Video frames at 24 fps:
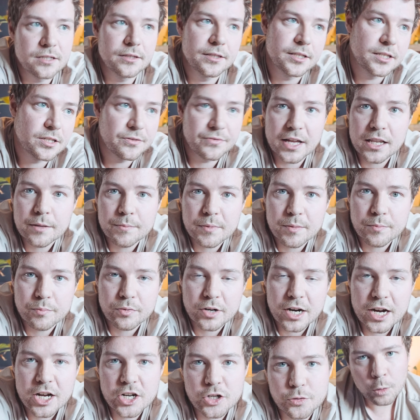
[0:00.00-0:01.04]
the development
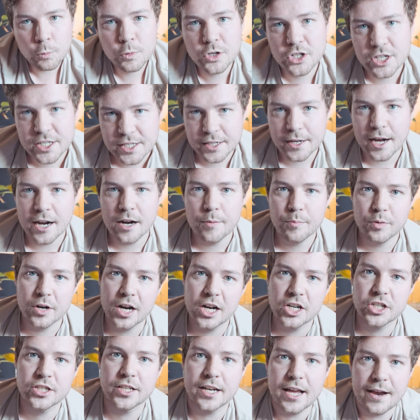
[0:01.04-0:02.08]
branch, which is the kind of
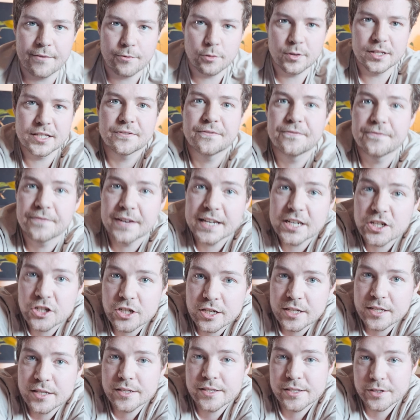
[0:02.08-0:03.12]
branch that everyone's
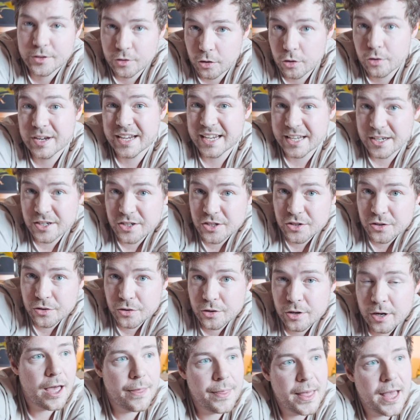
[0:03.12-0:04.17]
features go
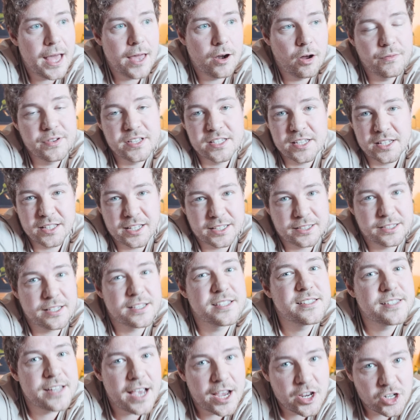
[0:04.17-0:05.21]
into. And then obviously like the
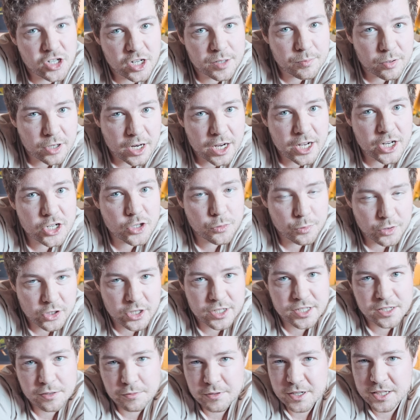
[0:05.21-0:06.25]
staging branch, which
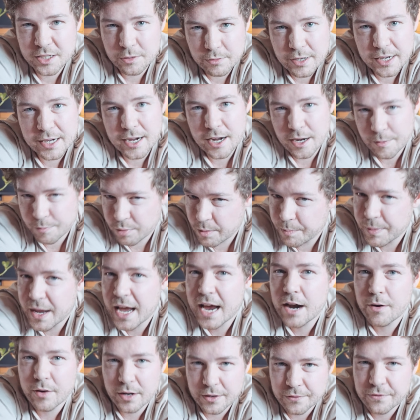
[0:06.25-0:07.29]
is the one that we're kind of
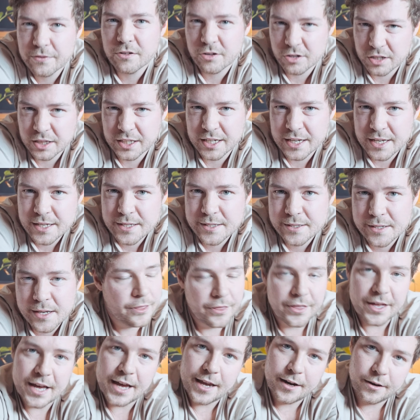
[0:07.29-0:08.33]
preparing for release,
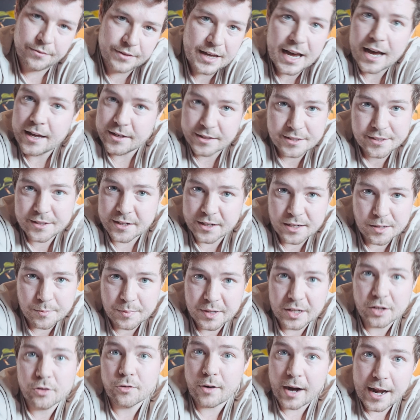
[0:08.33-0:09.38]
then that's going to
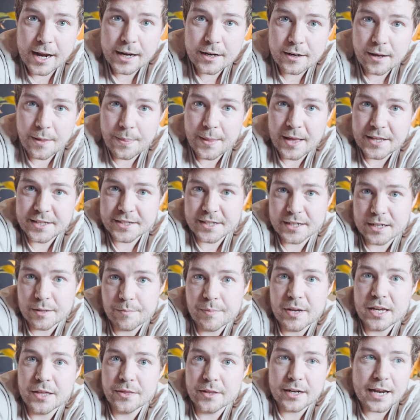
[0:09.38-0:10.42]
be great. And that's going to
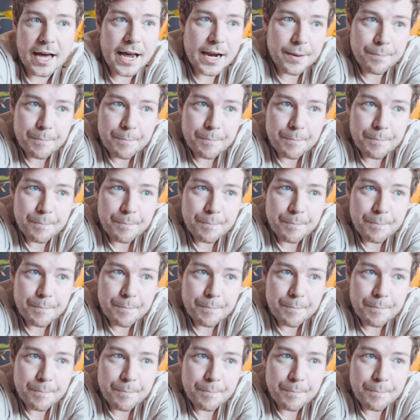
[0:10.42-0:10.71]
mean that at a